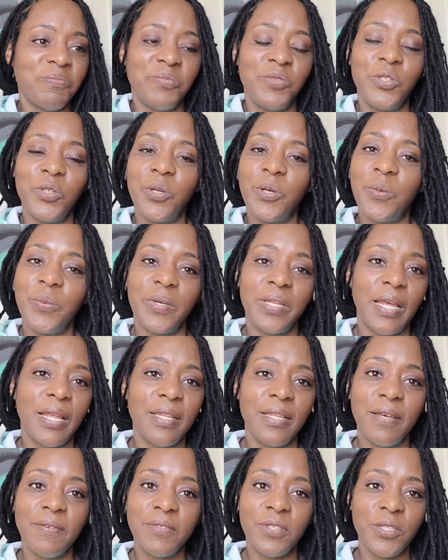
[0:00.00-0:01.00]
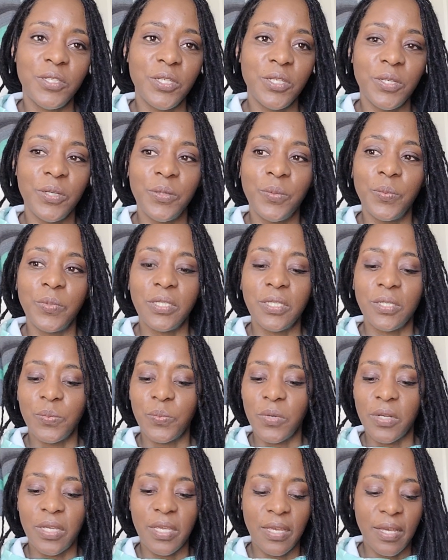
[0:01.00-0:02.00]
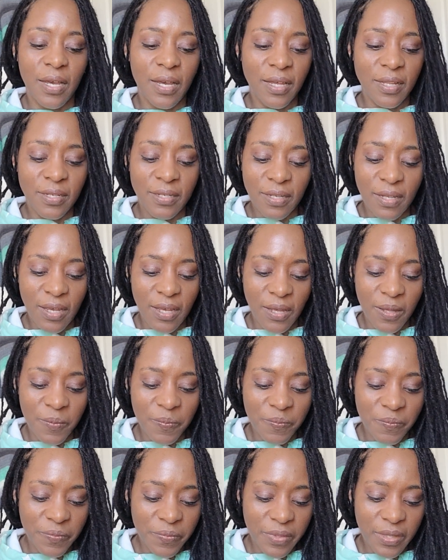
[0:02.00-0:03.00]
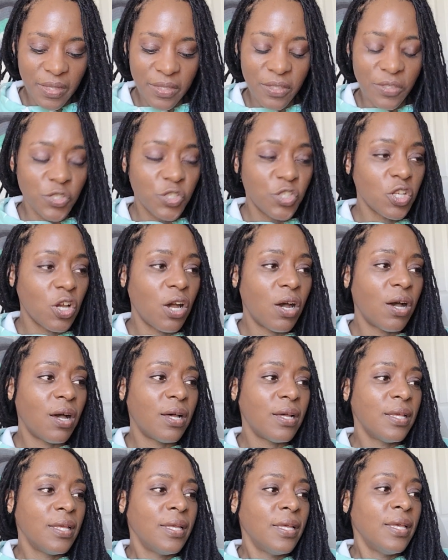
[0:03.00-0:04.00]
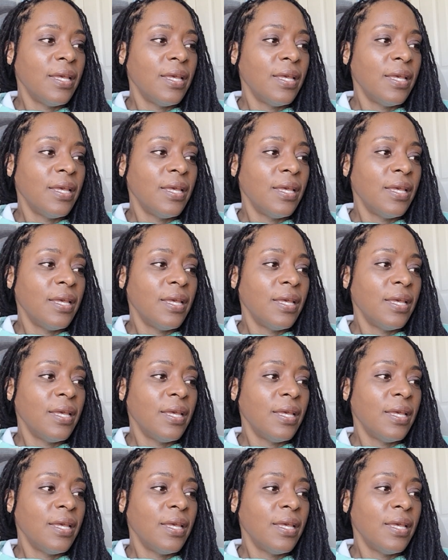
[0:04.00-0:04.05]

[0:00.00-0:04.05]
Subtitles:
doing what I love to do, which is working on the shawl.